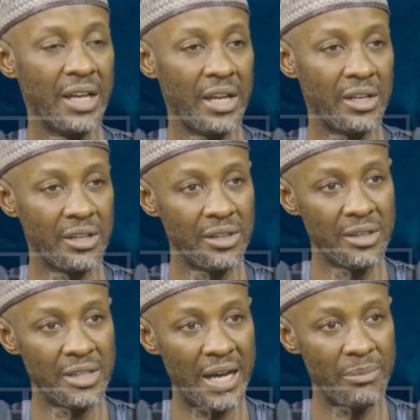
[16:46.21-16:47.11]
and it is
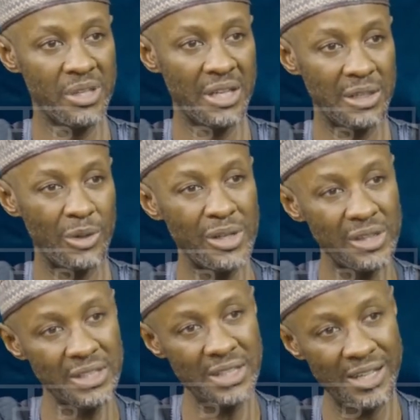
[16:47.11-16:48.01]
these gaps that
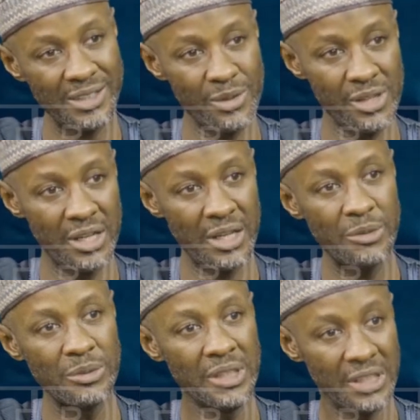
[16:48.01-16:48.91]
non-state actors are now
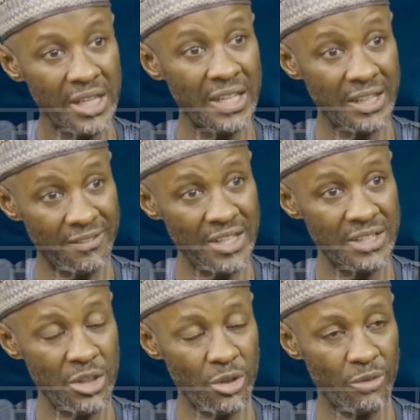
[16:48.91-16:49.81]
ah, taking advantage